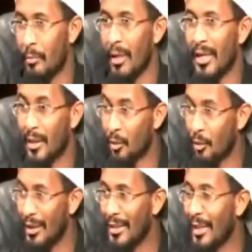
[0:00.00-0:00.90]
They're making it
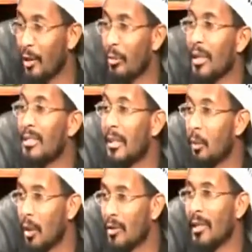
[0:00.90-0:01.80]
really loud because they
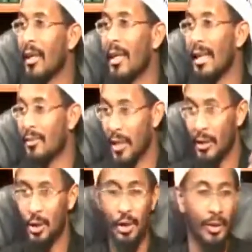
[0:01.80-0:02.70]
want to get
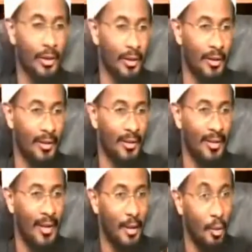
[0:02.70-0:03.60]
attention.
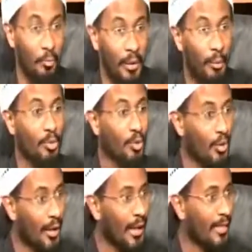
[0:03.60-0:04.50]
They want people to
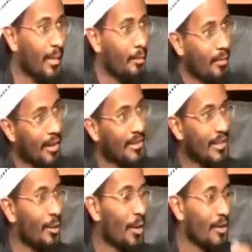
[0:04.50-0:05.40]
look at them as
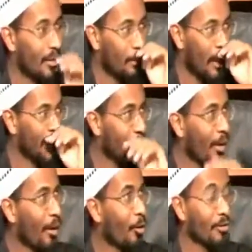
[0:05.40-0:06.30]
they pass
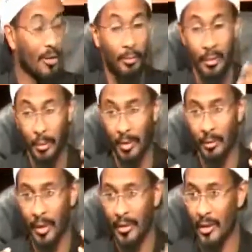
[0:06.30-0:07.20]
by, or so people
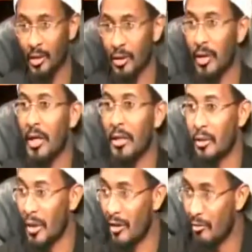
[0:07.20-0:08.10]
can pay attention
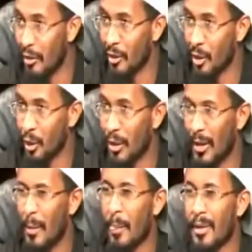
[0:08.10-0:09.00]
to their vehicle.
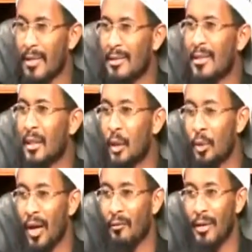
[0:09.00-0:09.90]
Because they
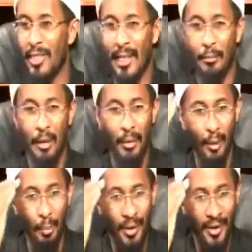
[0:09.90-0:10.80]
don't have anything maybe
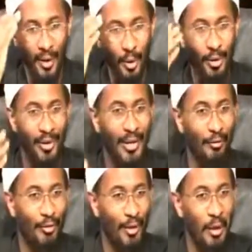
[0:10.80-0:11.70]
up here or
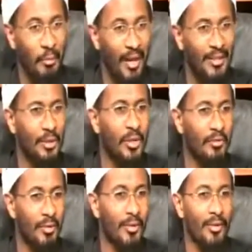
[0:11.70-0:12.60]
enough iman, so
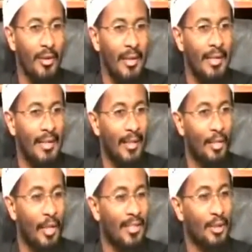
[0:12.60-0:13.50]
they feel
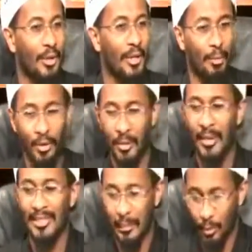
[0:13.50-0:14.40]
nothing is great about them
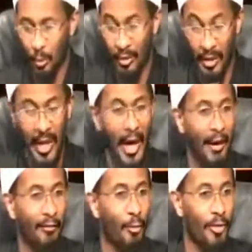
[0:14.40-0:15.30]
except what they
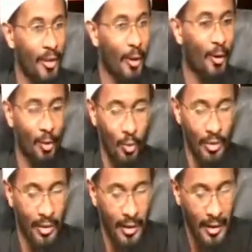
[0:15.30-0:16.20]
have, what they own,
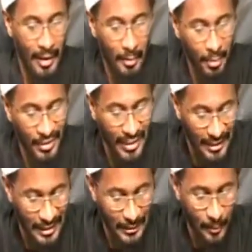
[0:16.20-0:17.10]
what they
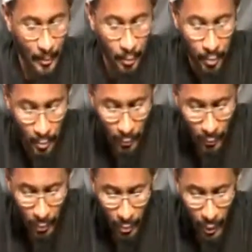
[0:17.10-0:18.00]
possess.
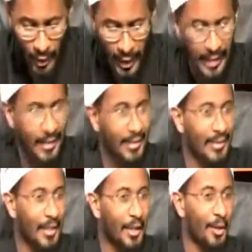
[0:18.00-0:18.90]
And
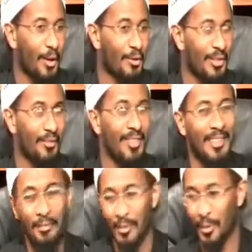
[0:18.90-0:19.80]
this, like, I always give the
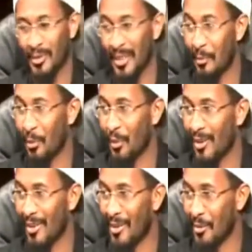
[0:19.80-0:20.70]
example, one time
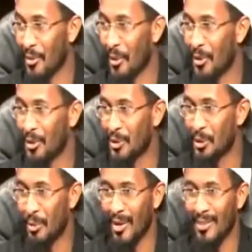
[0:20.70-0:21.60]
we're going to
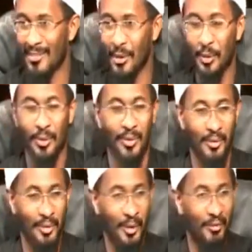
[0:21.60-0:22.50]
Jum'ah, so we're
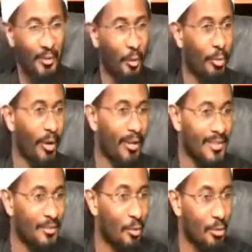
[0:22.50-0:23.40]
4
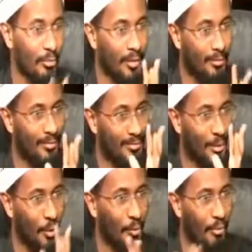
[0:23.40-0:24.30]
brothers, 4 big
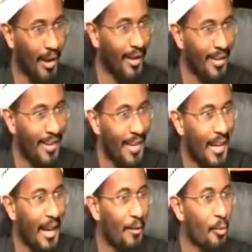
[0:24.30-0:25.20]
grown men,
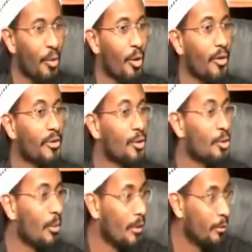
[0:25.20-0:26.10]
and we're going to
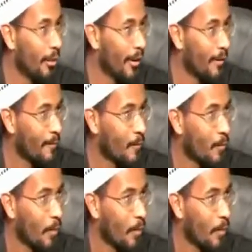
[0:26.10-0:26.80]
Jum'ah prayer.